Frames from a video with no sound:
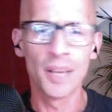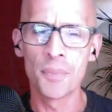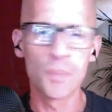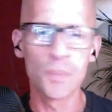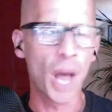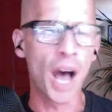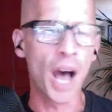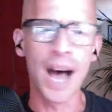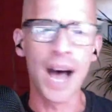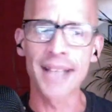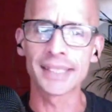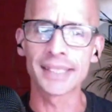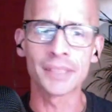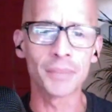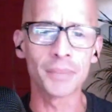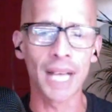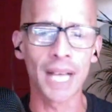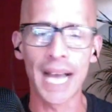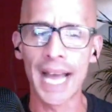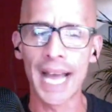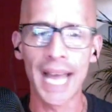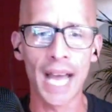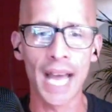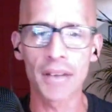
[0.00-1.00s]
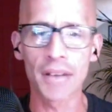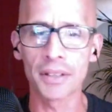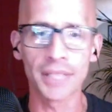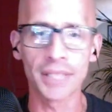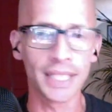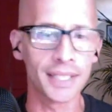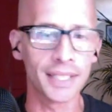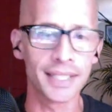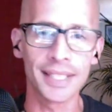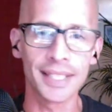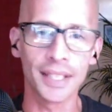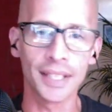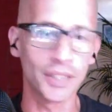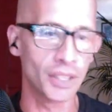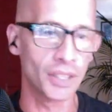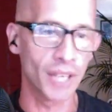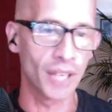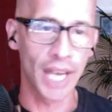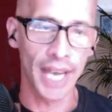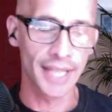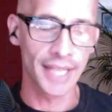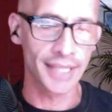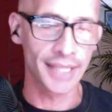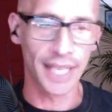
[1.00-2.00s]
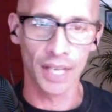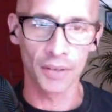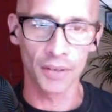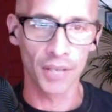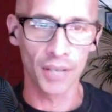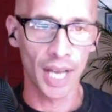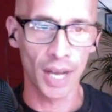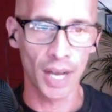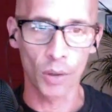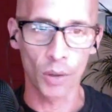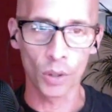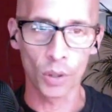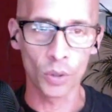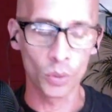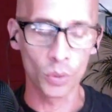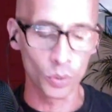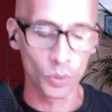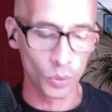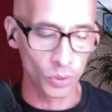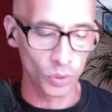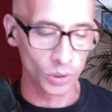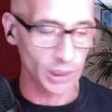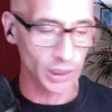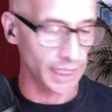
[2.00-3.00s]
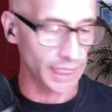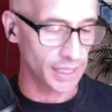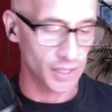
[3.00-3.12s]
Awesome guy. I don't need to tell you guys how cool and